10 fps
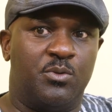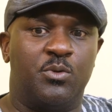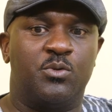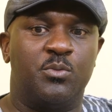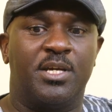
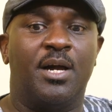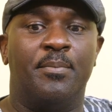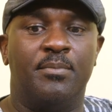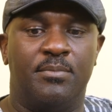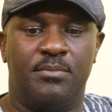or to
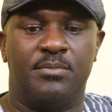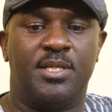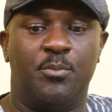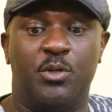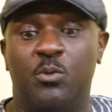become
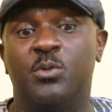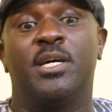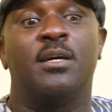somebody who